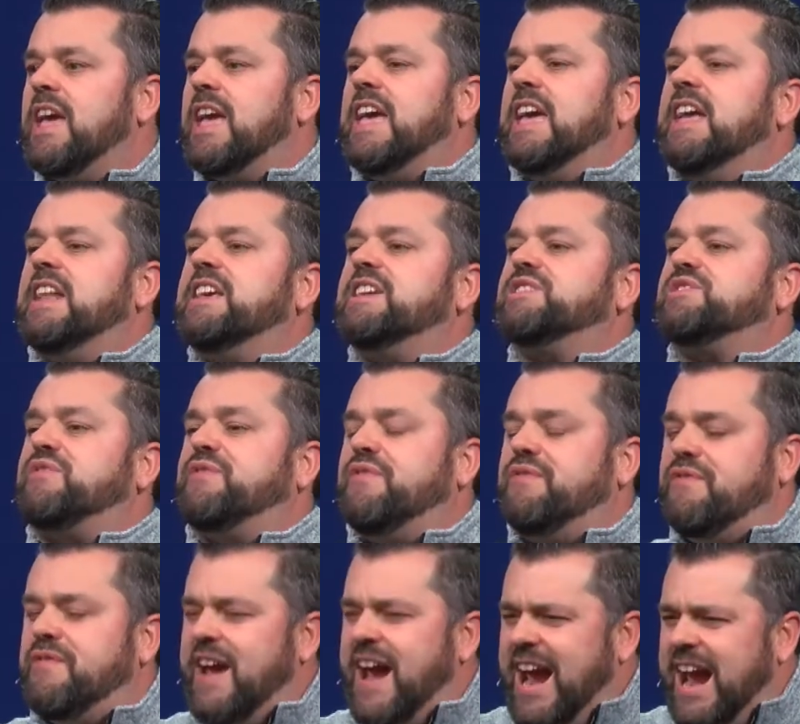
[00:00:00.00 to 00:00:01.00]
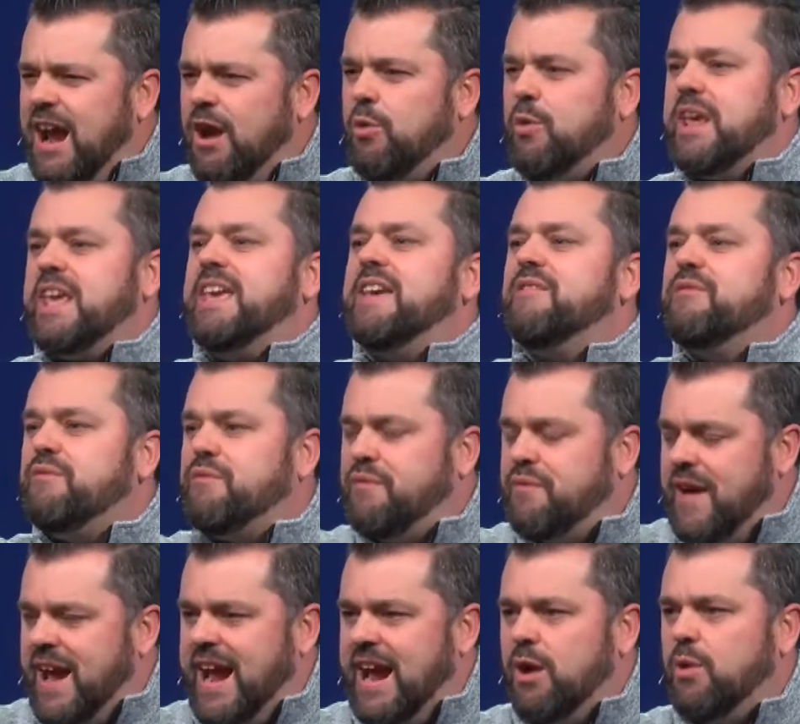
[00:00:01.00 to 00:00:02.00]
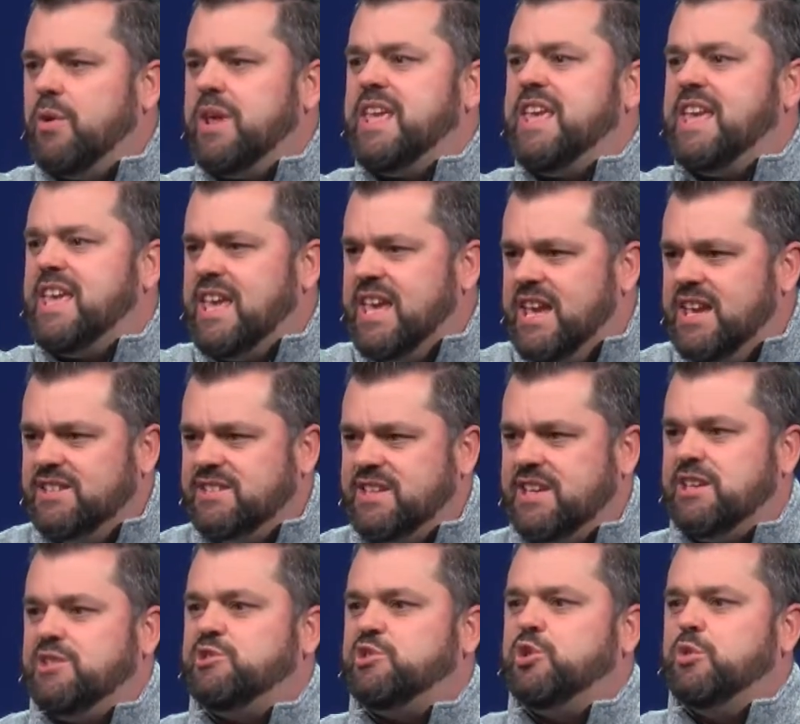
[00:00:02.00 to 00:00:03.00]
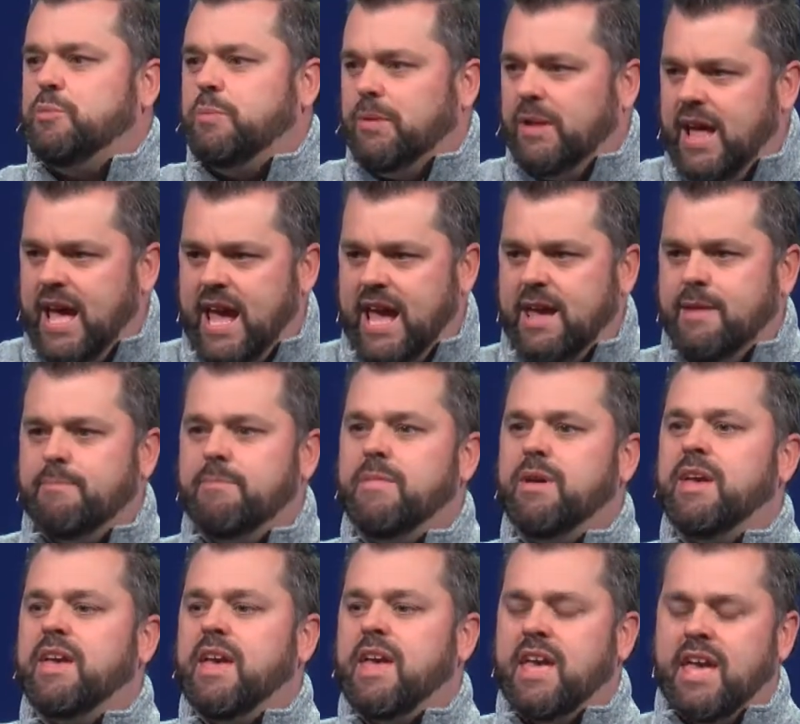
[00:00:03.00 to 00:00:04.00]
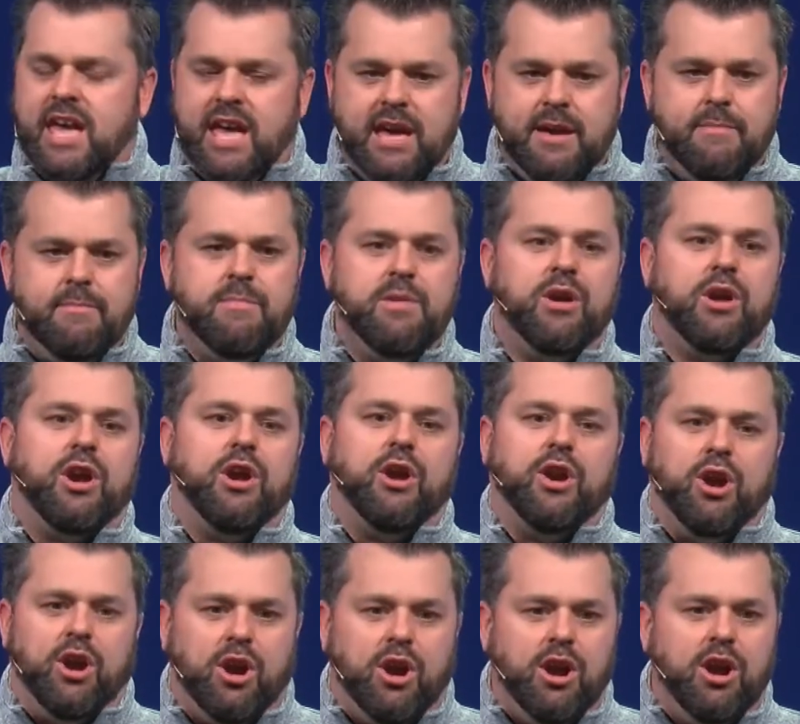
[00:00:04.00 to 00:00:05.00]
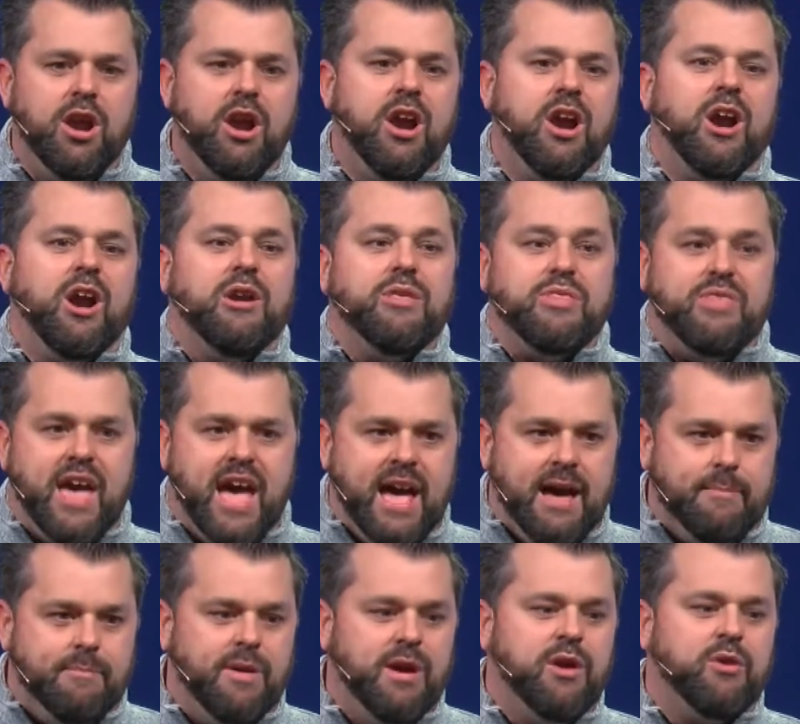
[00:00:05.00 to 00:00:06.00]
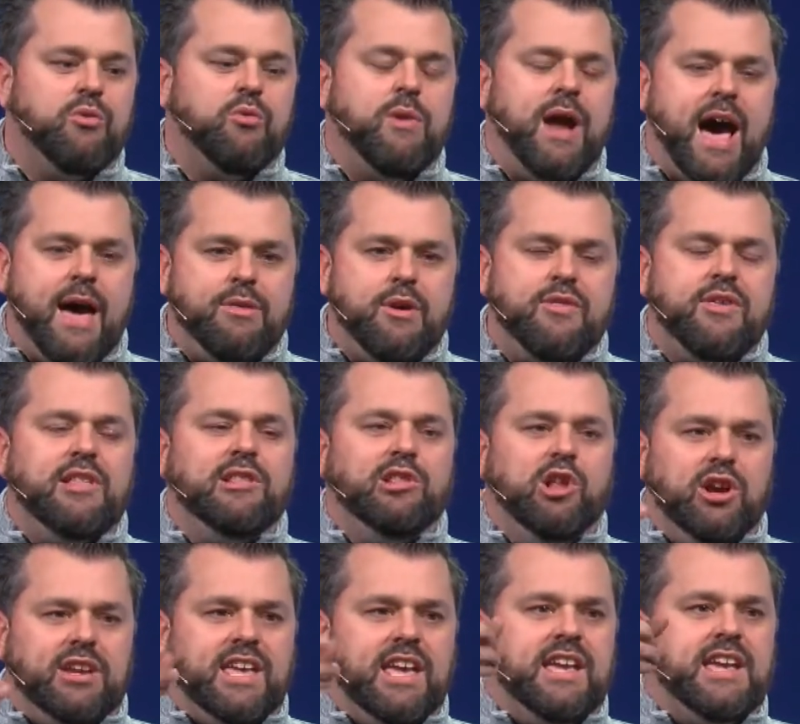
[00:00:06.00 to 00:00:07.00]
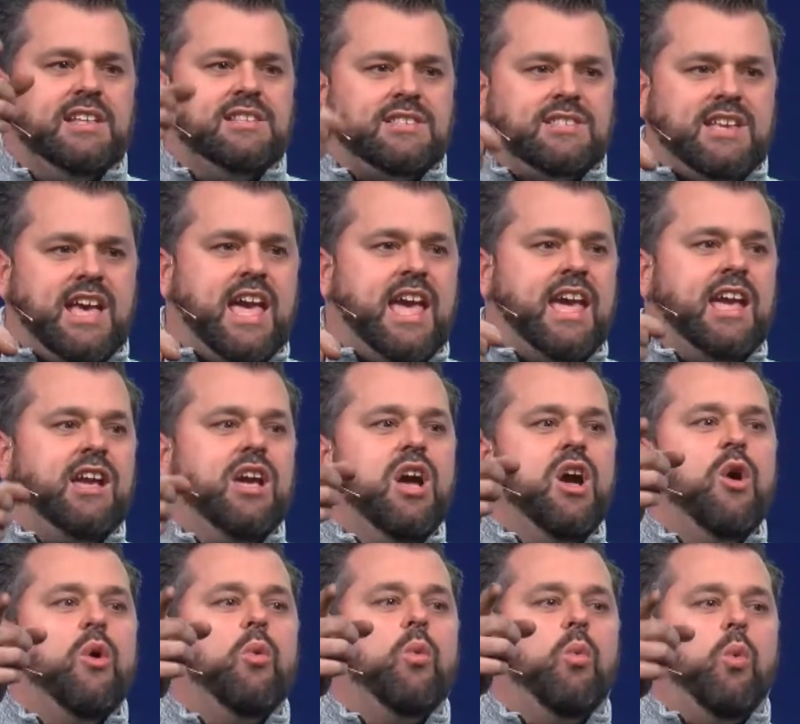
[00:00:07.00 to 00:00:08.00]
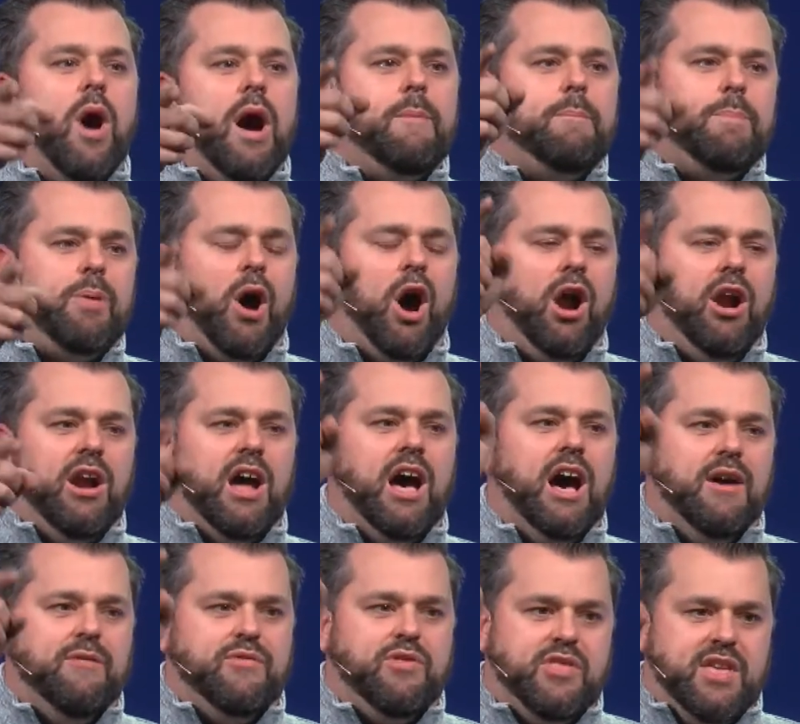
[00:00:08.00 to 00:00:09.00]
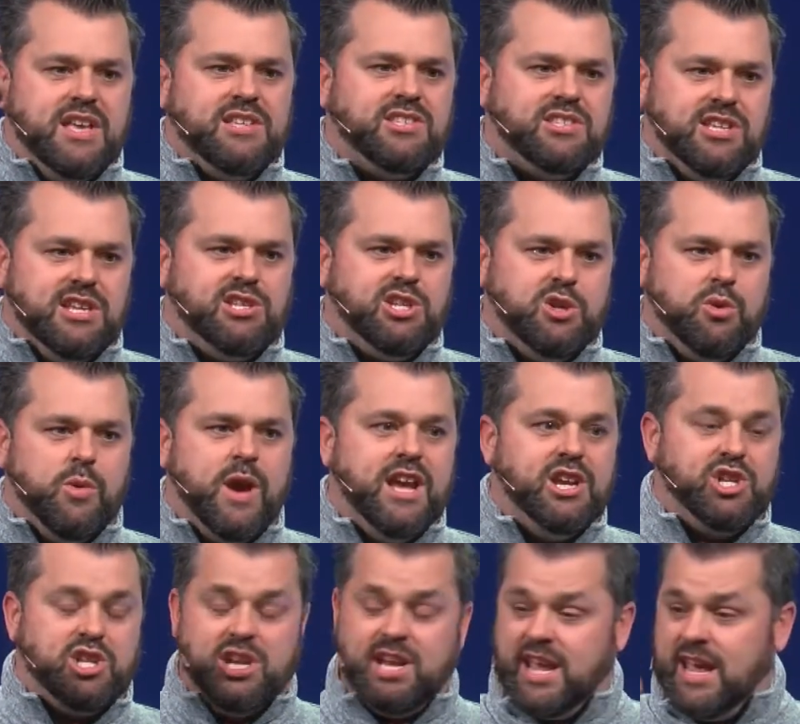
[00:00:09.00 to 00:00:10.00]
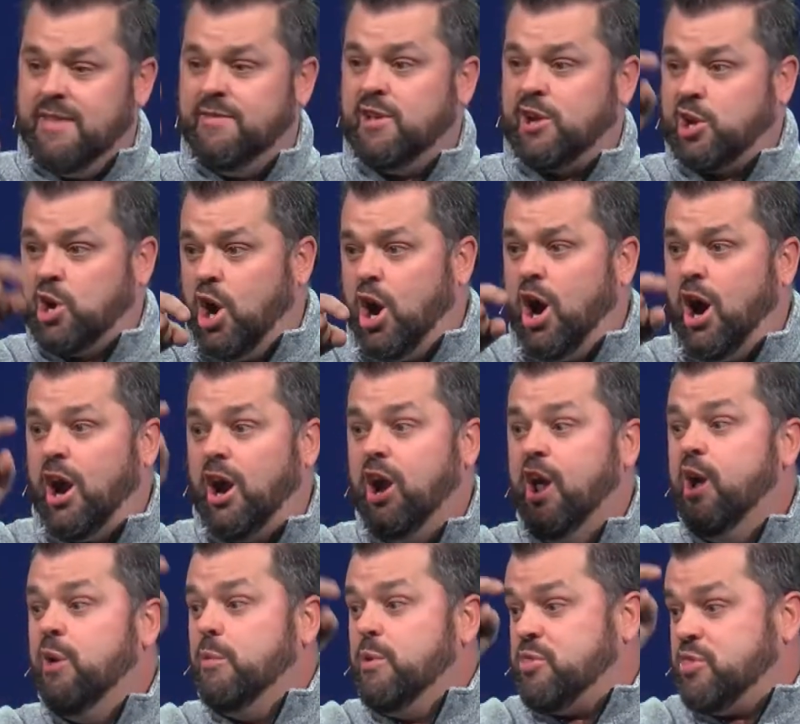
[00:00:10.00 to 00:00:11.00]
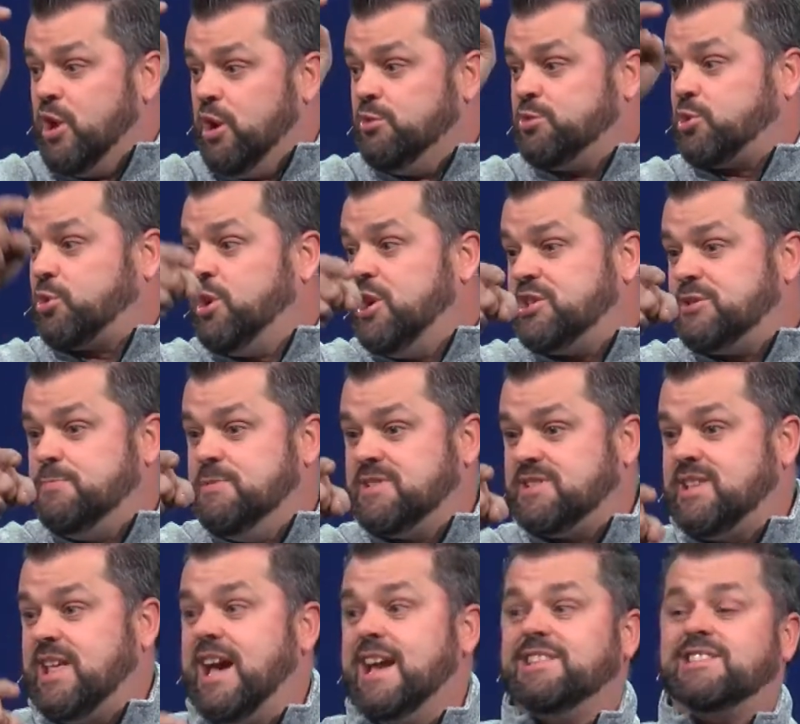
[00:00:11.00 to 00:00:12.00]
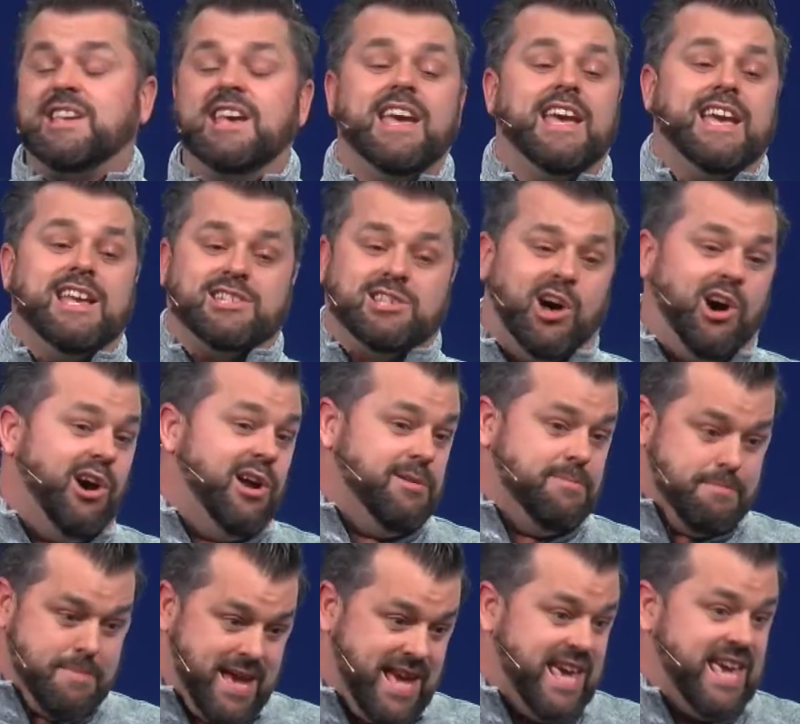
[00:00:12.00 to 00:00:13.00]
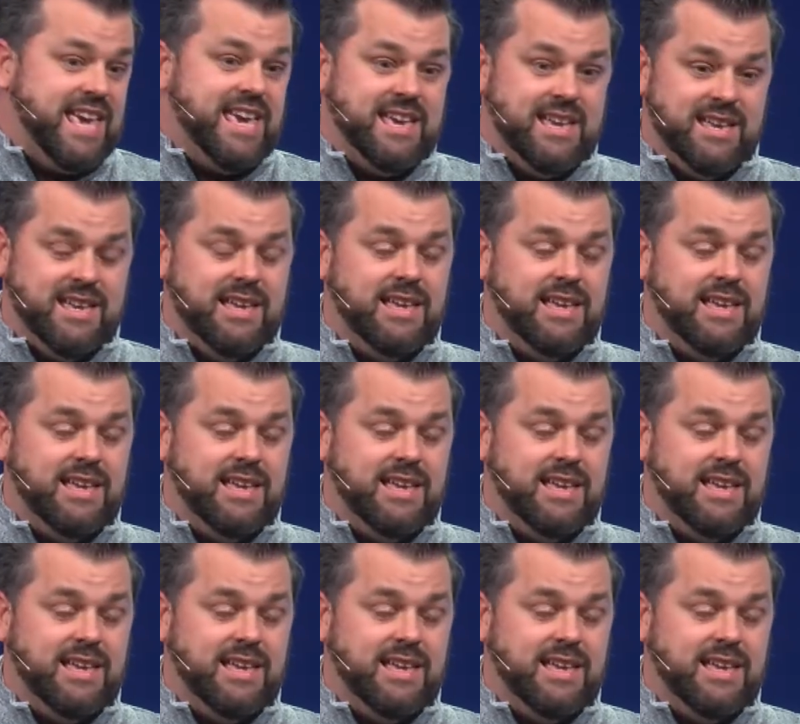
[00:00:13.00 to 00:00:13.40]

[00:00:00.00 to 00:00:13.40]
It is very, very easy to blame him or her or them, rather than looking and saying, What part of this situation in the car with those Christmas lights is on me?